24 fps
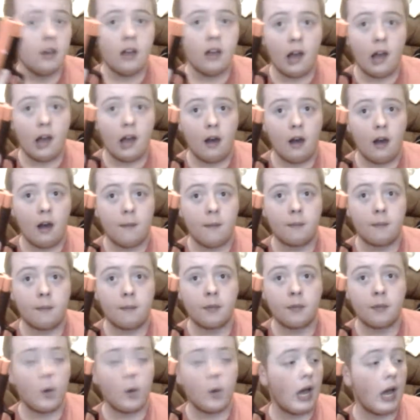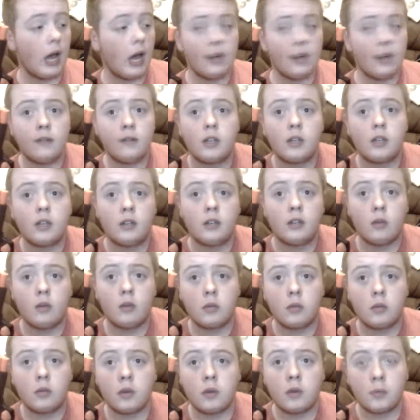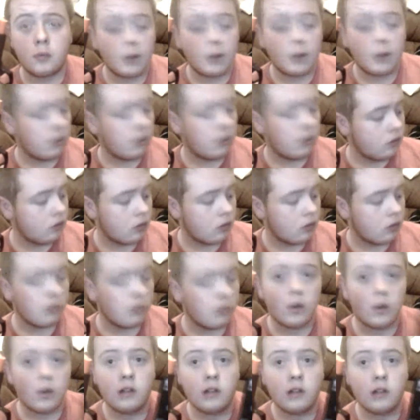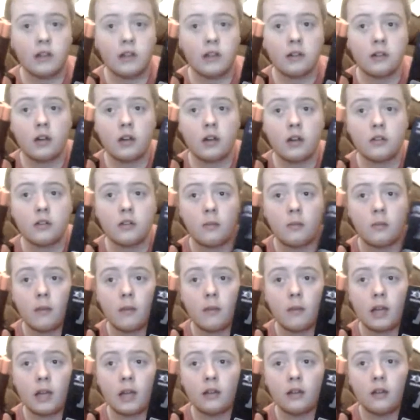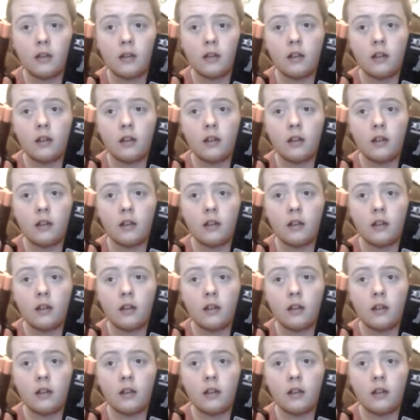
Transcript: Um, and if you're going to do a review, if you're planning on doing a review, as these only just been made,